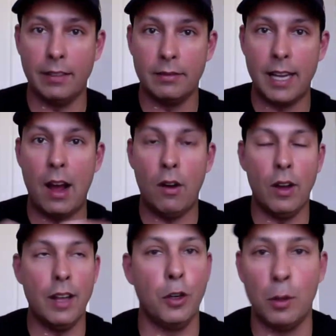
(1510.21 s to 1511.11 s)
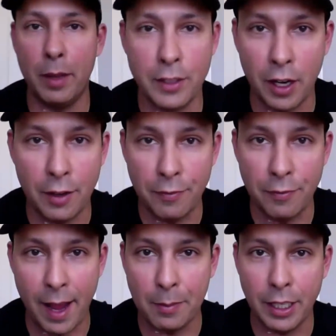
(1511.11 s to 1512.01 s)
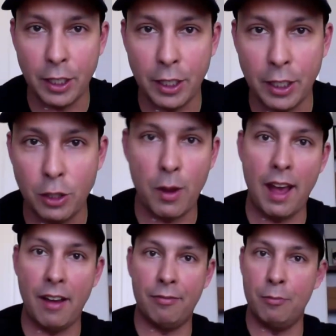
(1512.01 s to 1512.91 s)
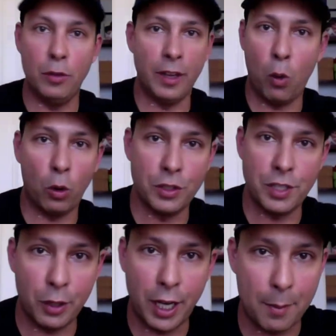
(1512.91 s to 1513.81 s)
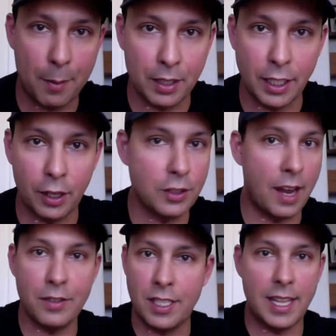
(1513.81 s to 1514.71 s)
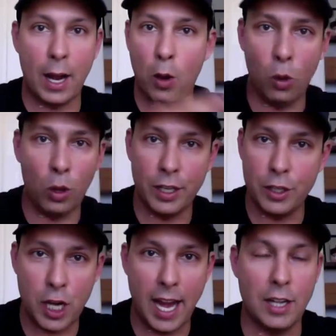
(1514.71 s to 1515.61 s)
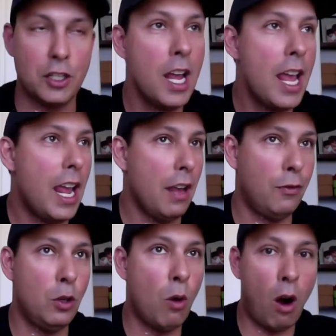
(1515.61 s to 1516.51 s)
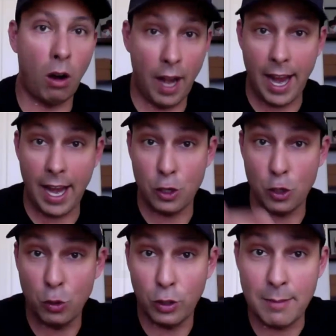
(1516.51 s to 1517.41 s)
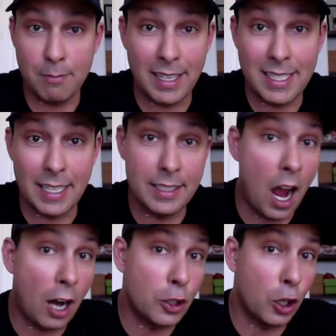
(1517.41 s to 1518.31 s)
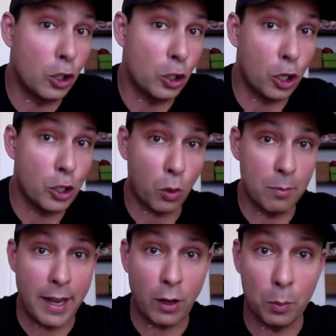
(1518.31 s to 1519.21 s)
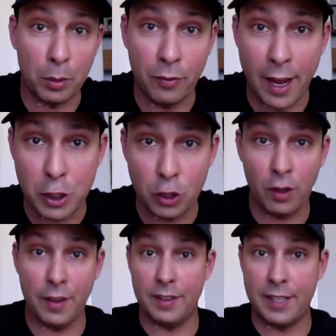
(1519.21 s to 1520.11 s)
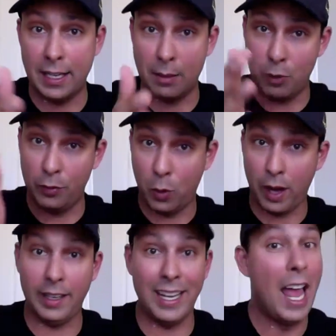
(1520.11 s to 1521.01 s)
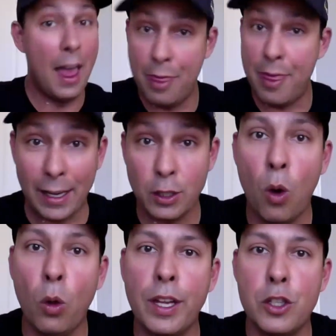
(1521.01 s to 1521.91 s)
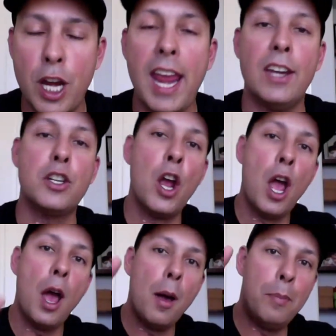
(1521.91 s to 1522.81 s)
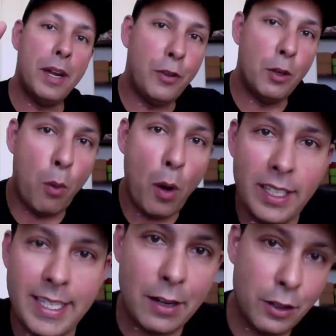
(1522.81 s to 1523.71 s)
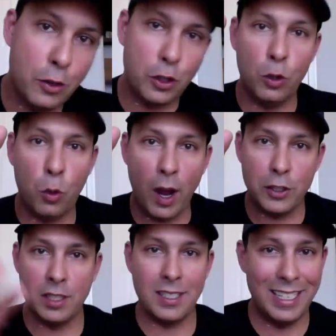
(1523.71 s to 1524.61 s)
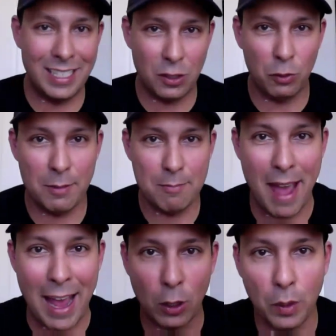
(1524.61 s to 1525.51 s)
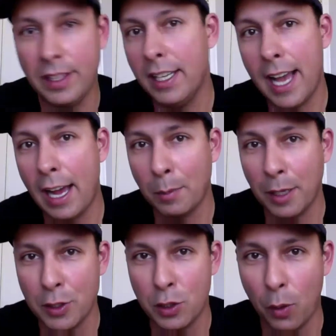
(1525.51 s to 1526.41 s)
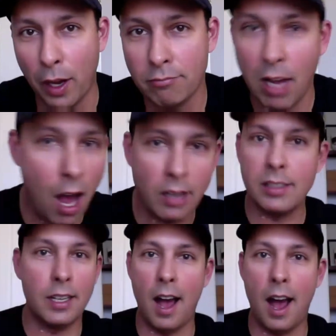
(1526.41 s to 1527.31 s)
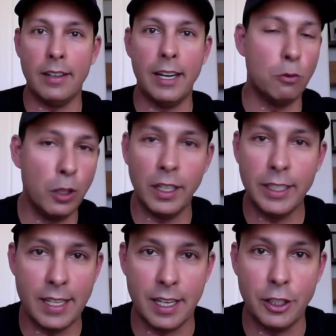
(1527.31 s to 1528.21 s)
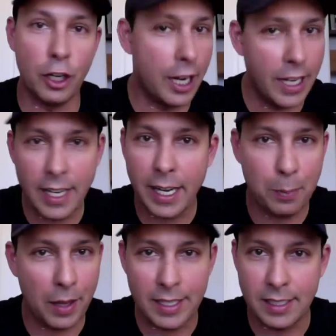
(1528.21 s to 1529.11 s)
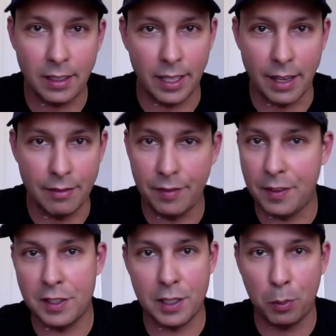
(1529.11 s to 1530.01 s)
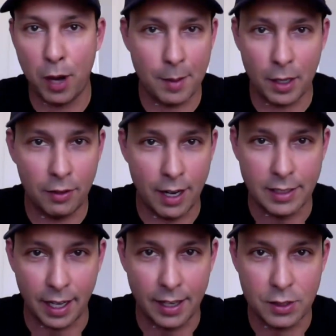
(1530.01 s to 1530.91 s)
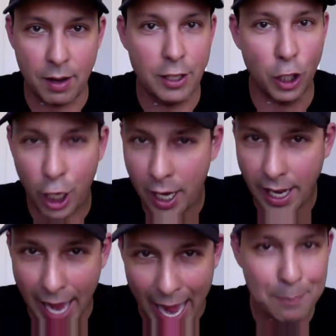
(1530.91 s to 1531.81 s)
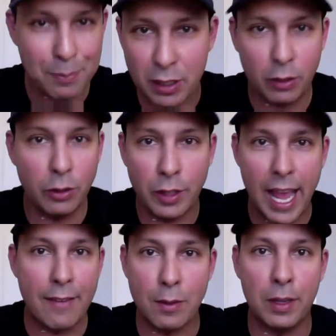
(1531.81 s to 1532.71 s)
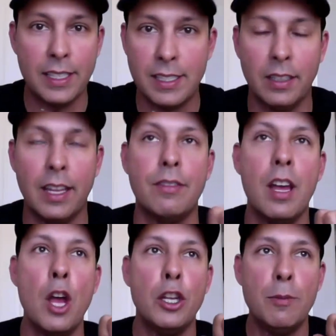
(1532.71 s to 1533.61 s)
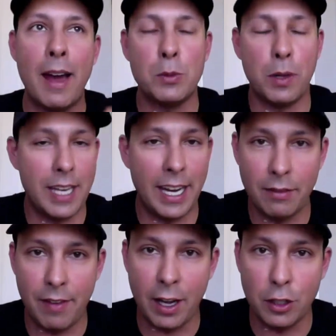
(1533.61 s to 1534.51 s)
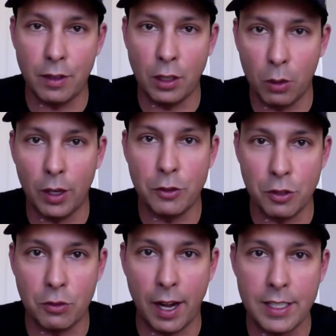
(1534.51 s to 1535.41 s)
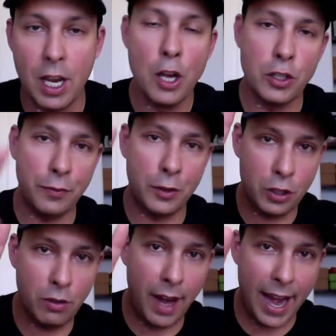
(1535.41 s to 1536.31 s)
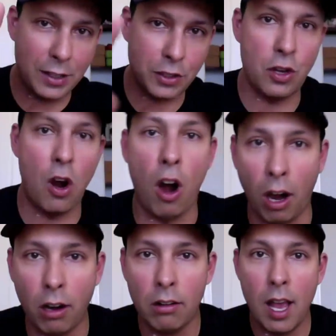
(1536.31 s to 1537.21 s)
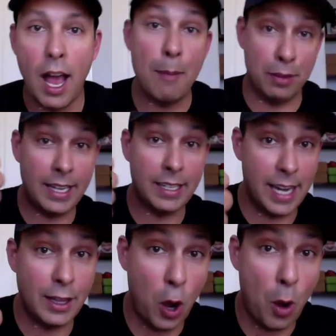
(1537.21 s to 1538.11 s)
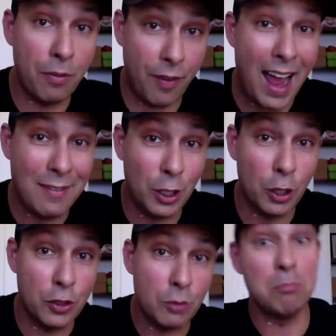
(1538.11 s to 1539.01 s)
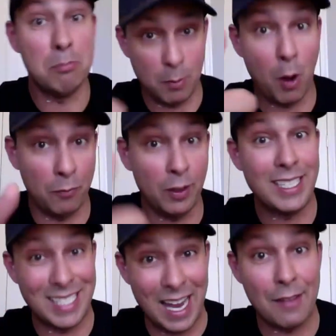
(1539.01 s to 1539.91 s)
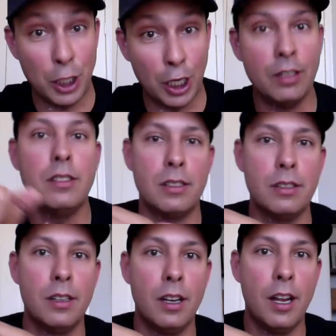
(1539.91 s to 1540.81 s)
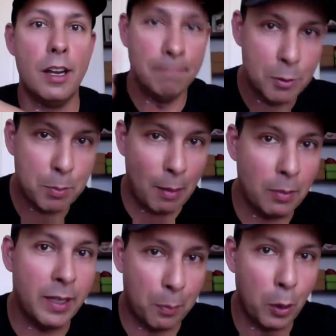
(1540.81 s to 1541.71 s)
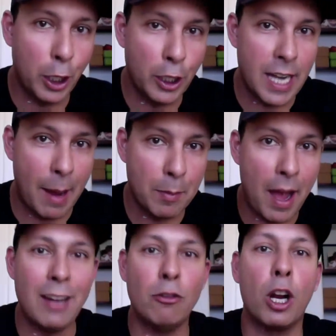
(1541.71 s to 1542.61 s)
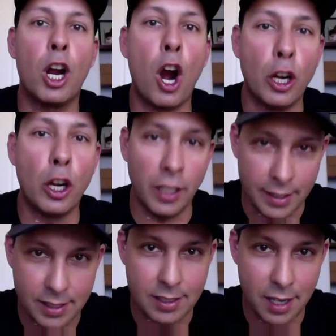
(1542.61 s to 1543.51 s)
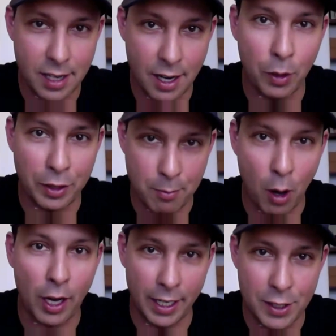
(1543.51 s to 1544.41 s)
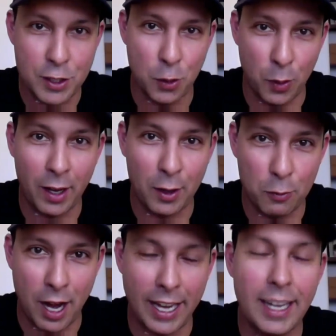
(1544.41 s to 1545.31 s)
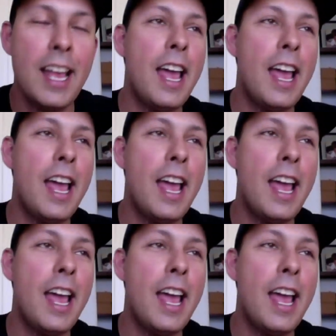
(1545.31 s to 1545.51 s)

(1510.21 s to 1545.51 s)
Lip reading: Now, if you're a military family and you have moving orders every couple of years, obviously that goal can change. If you are a newly minted doctor, nurse, or medical professional and tend to move quickly, that goal can change. But if you boil it down to those two questions, it doesn't really matter what the economy is doing. Honest to God, it really doesn't. You're going to need a place to live. If this is a primary residence, right? You're going to absolutely have a place to live. You might as well take advantage of the lower interest rates. So if the two answers are, I plan to stay in the home 5 years, hopefully 7 years, it's probably a pretty good time to buy regardless of what the market is doing, right?